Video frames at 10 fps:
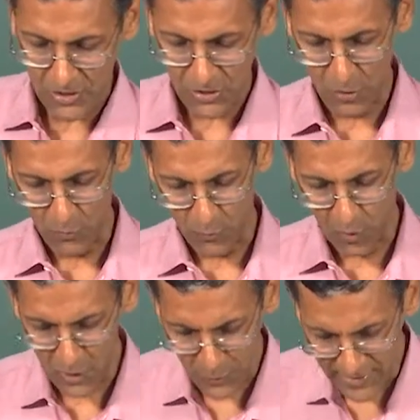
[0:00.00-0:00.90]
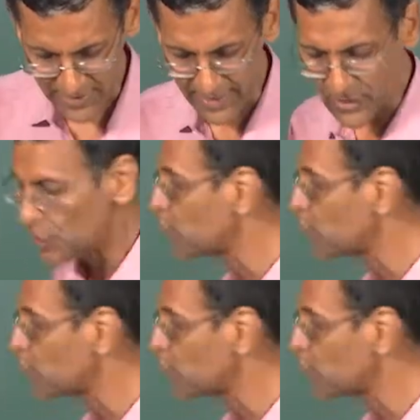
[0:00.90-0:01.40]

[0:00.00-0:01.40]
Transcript: So what we are trying to